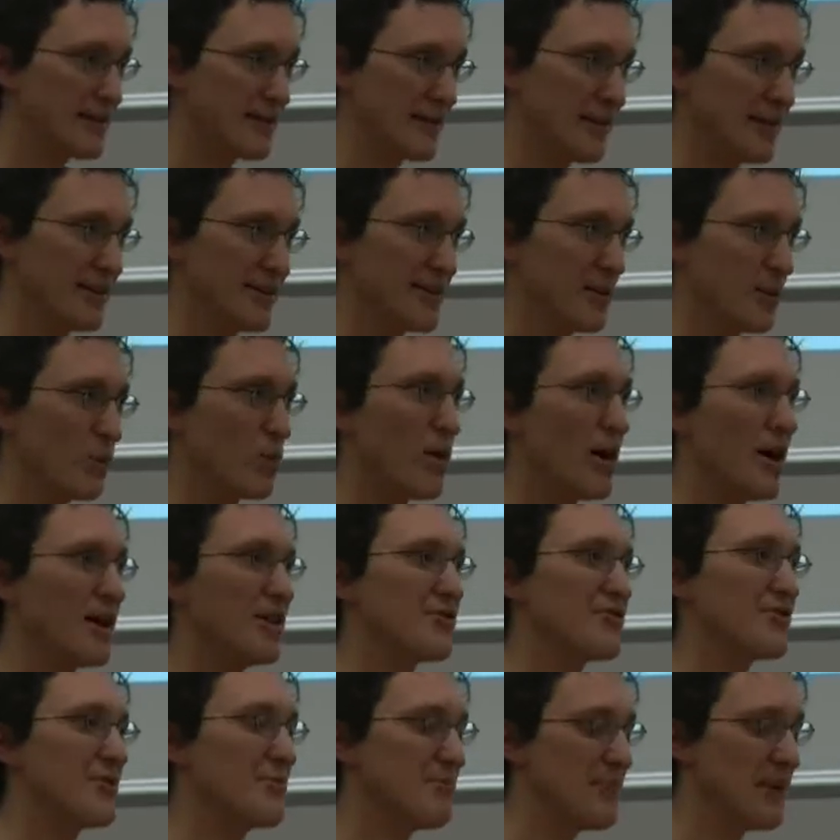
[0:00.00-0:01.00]
and it's the wider
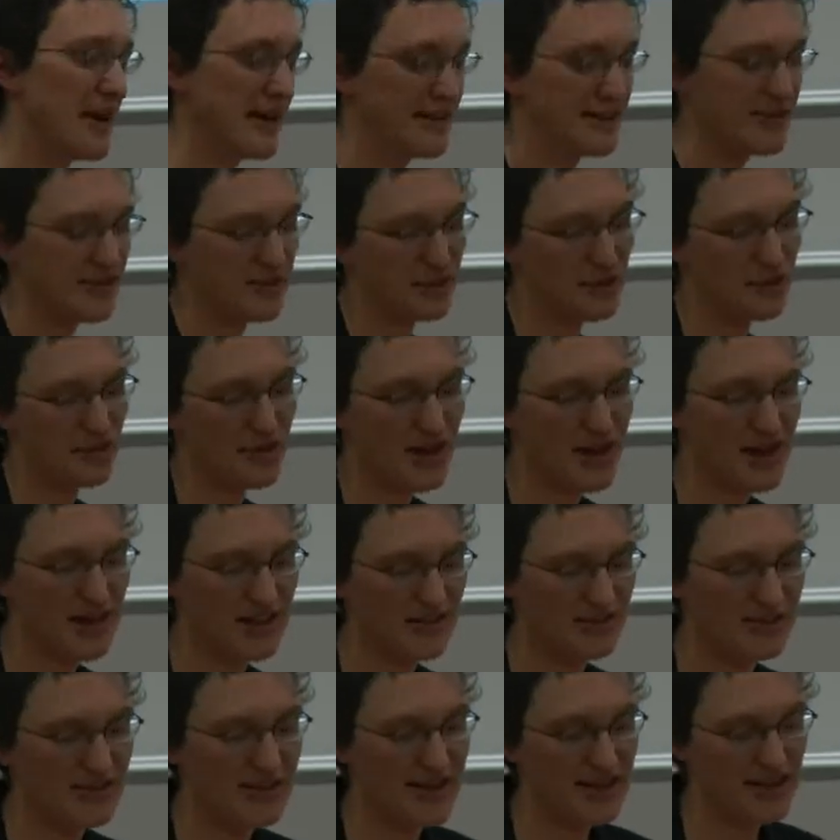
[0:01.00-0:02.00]
impacts of the creative
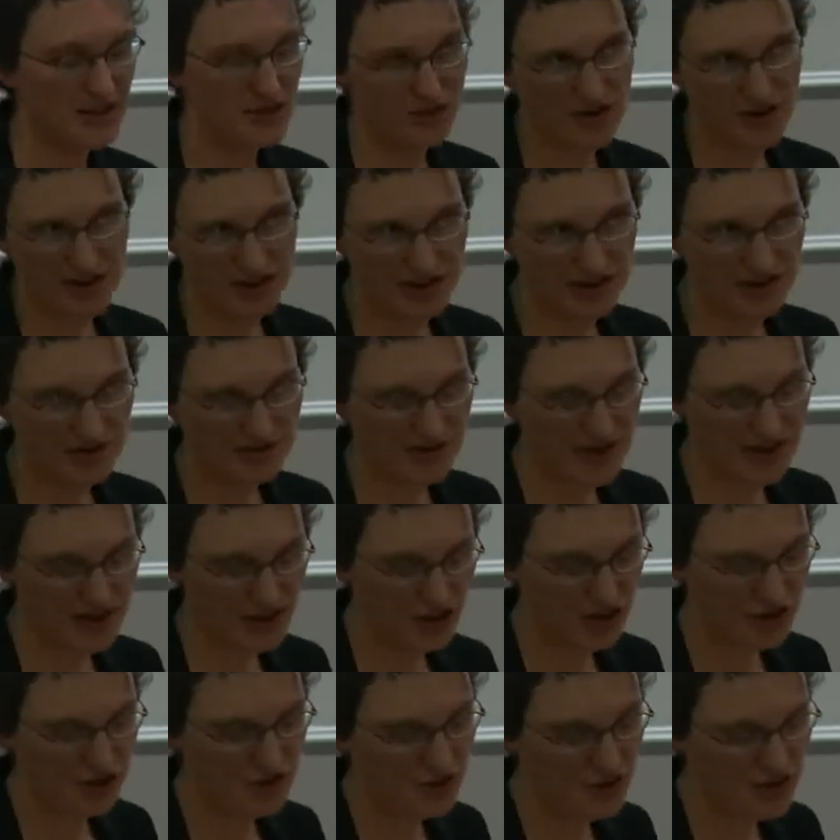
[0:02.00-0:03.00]
sector on
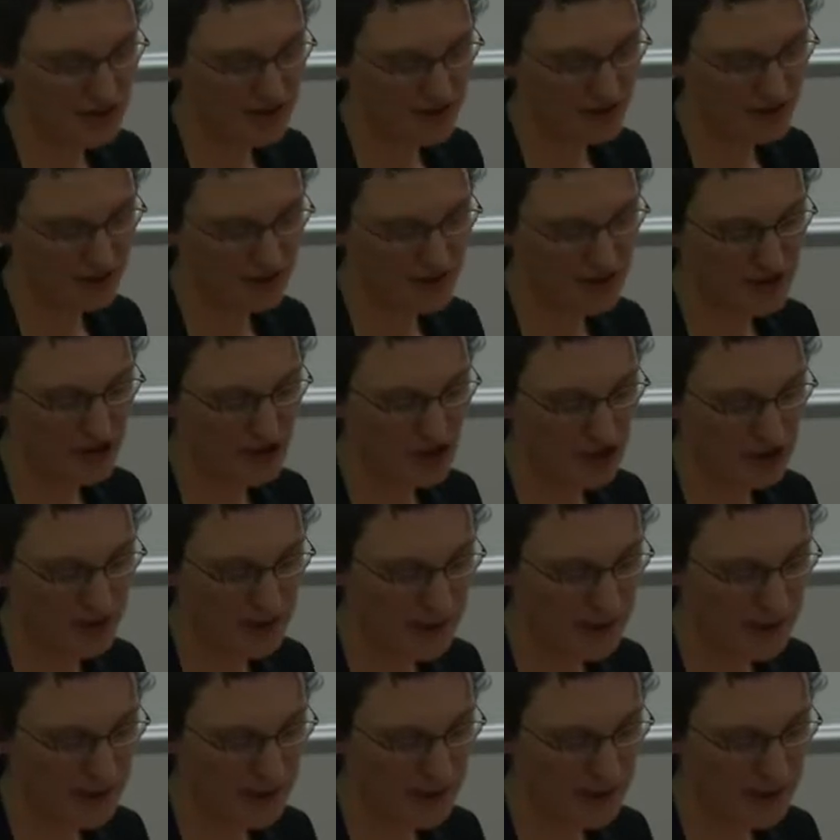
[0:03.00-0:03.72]
innovation across the region.